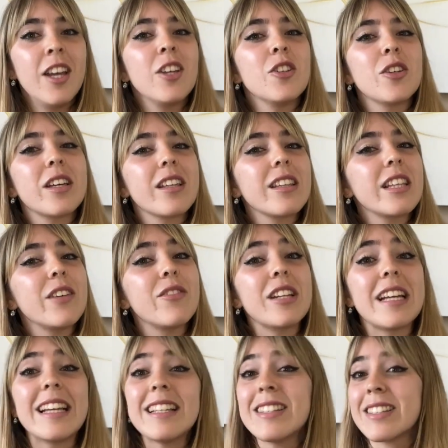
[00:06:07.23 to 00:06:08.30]
You can leave
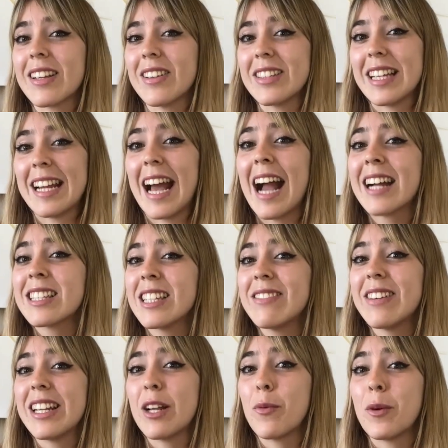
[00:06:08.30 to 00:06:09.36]
it installed and
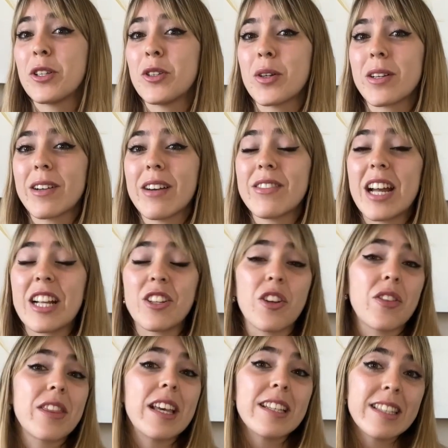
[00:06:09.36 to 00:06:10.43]
activate it when you arrive at your
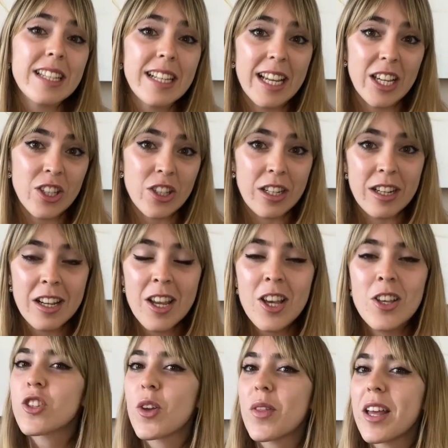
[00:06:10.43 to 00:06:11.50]
destination
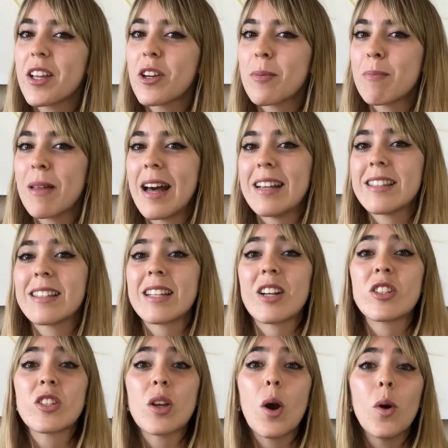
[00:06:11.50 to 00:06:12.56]
so that your plan
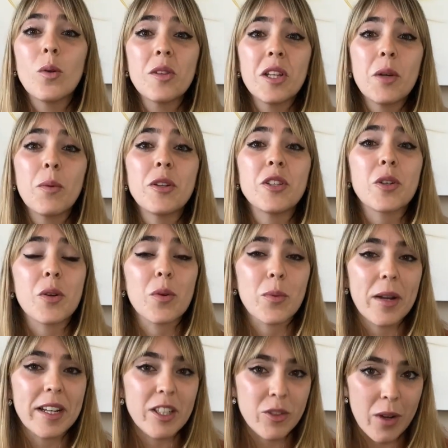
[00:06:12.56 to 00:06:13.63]
starts only when you're
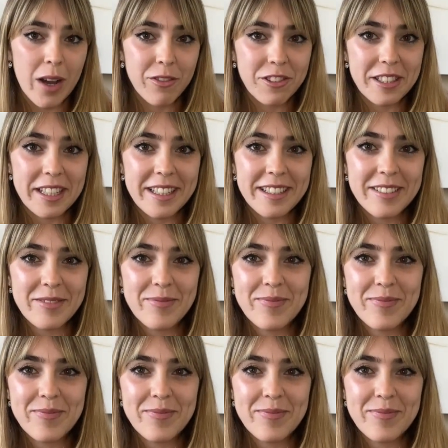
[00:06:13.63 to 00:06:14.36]
already traveling.